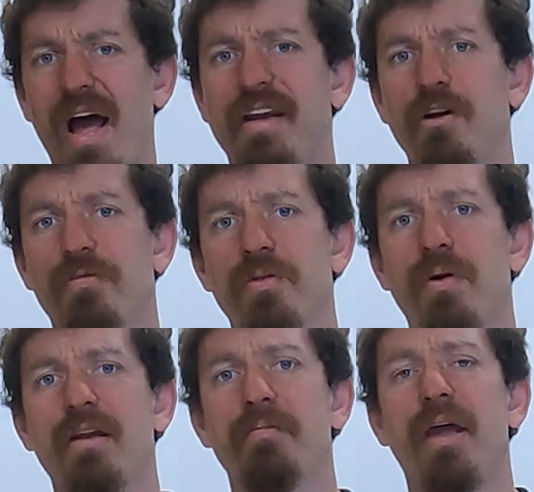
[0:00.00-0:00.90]
Matt here from The
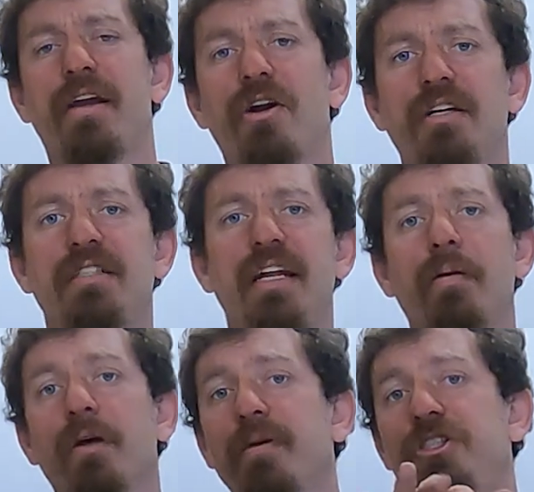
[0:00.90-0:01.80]
Random Maker, and today
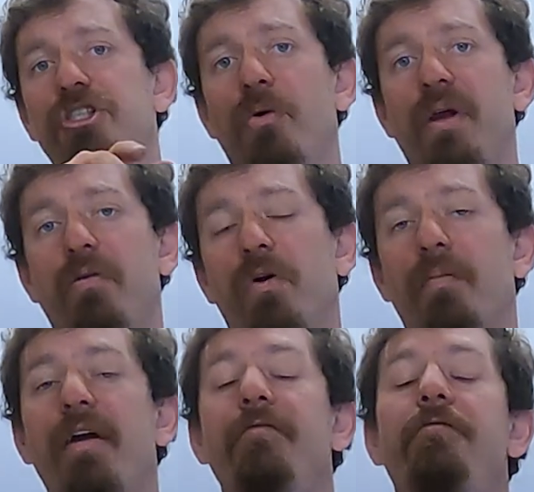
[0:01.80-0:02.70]
I'm going to be showing one
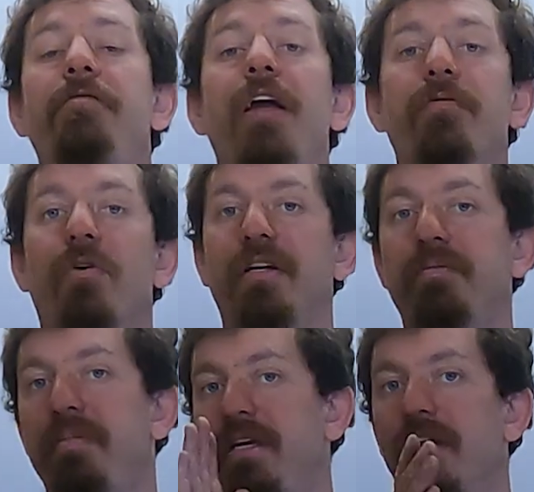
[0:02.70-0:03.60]
of my
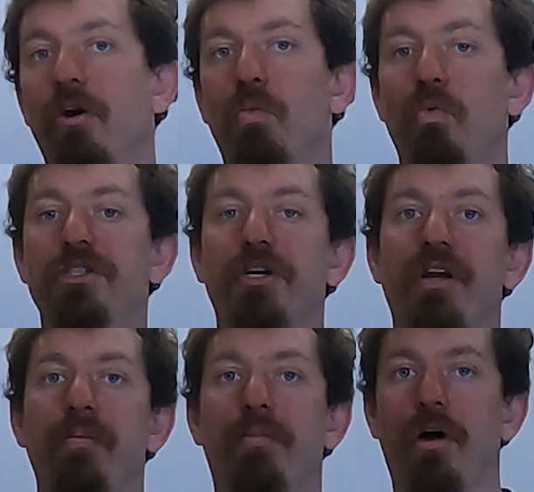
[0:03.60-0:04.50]
favorite beginner wood
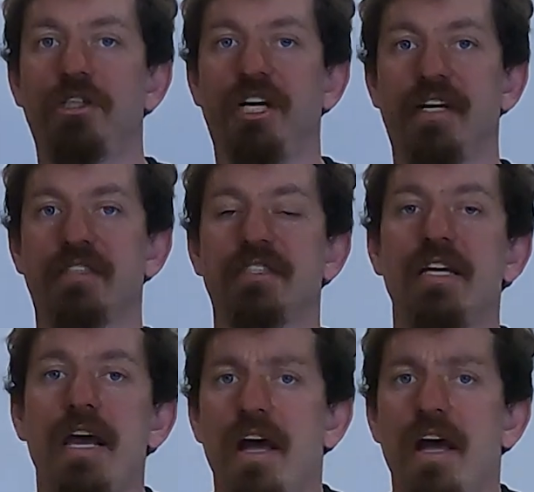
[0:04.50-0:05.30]
turning projects